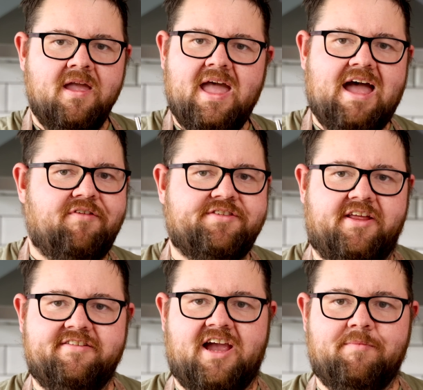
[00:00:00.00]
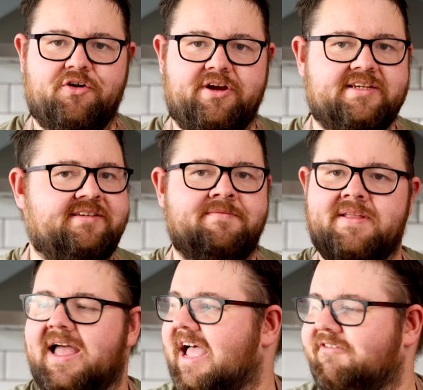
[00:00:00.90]
Have this all the time in Greece.
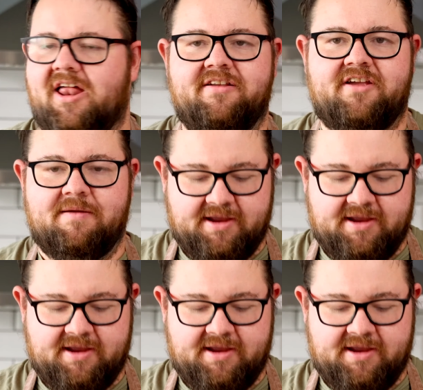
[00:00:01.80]
I have it all the time